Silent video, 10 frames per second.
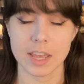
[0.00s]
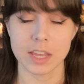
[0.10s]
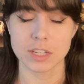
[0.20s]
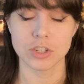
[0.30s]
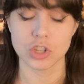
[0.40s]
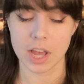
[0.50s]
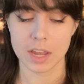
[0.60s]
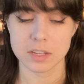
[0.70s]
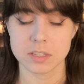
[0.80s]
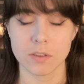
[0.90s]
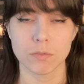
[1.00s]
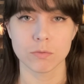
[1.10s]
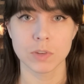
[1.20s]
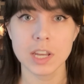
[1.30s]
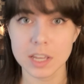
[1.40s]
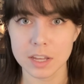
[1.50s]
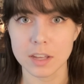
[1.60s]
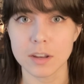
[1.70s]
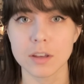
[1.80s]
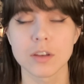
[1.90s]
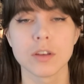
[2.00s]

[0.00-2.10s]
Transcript: injects Vidian